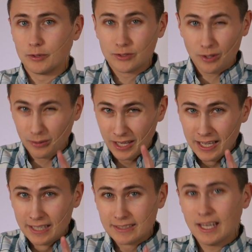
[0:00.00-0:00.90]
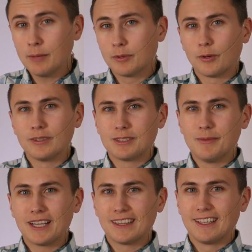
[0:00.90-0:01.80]
So today we're going to
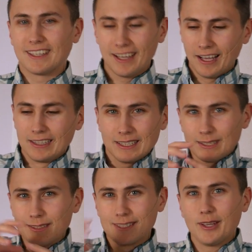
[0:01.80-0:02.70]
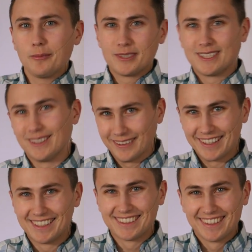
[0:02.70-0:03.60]
make like a little sub
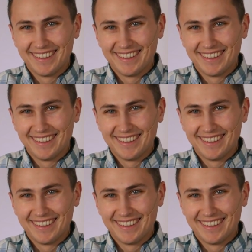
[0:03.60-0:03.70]
series.